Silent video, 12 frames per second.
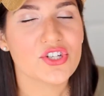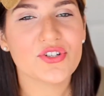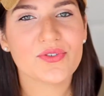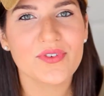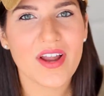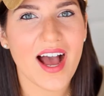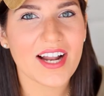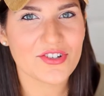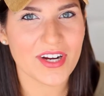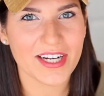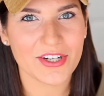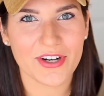do not
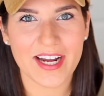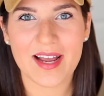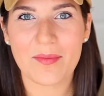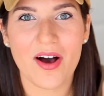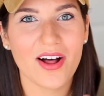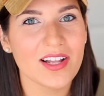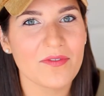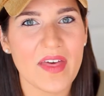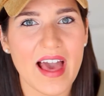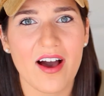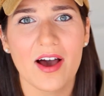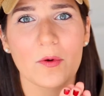try to create them all of
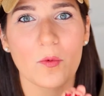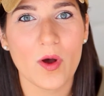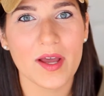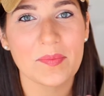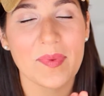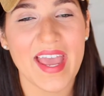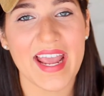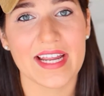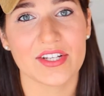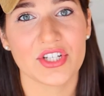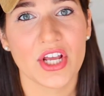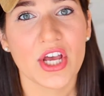that on one
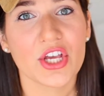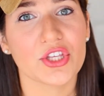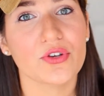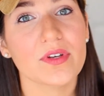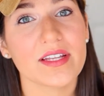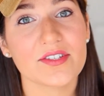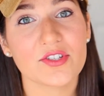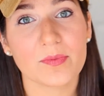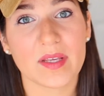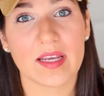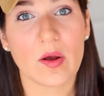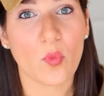page. You need to
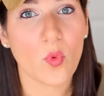be